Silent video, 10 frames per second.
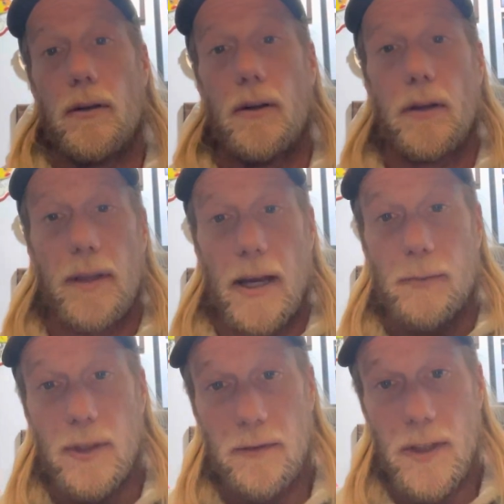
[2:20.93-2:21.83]
hook that up
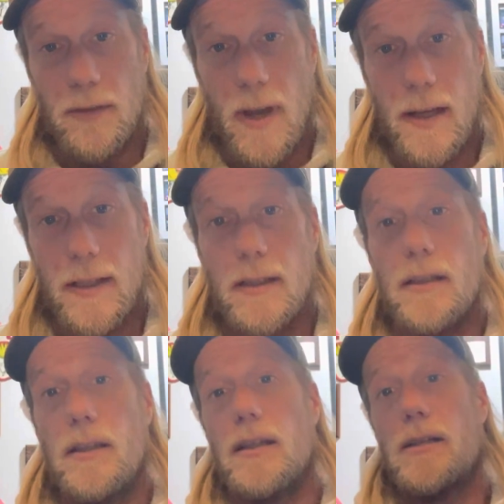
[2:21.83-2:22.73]
to your fish finder.
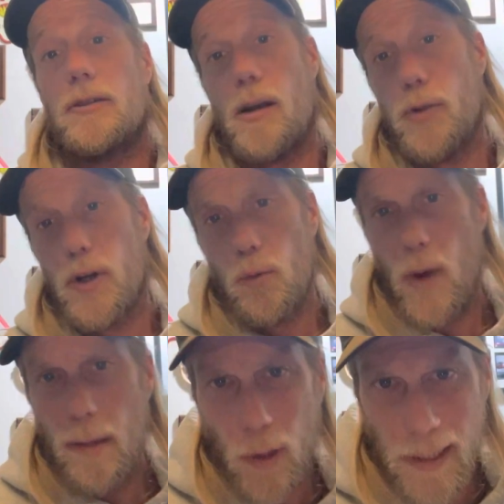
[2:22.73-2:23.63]
Start putting
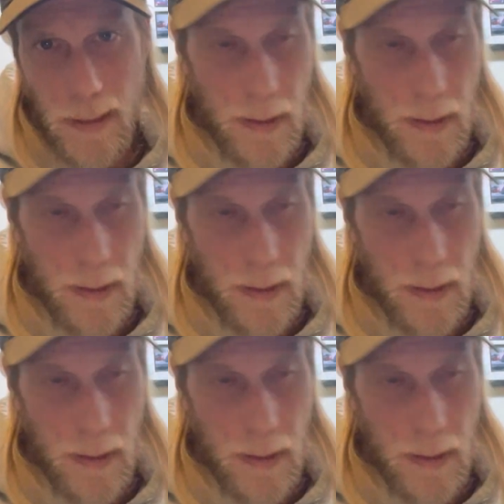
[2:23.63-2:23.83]
waypoints